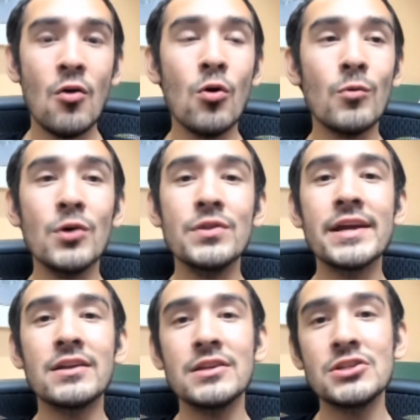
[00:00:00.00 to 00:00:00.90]
Or will
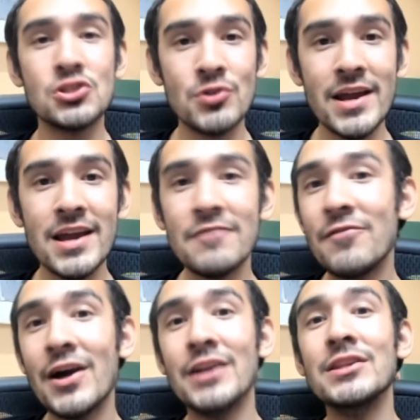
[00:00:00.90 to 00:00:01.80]
Nicholas Tran
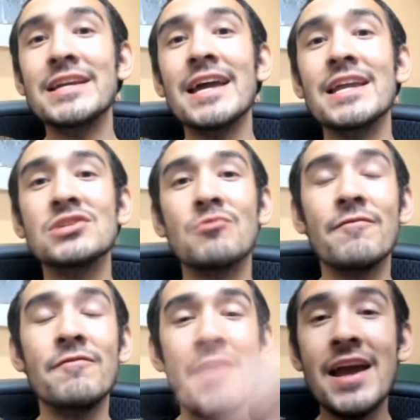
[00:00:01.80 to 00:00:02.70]
finally get his
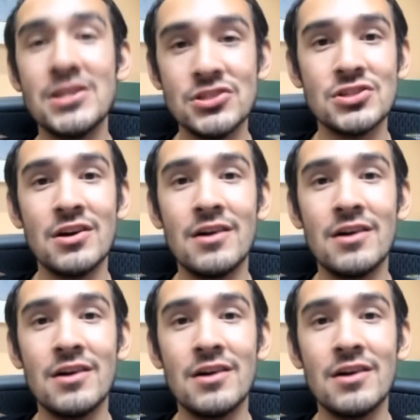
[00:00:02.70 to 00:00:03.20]
revenge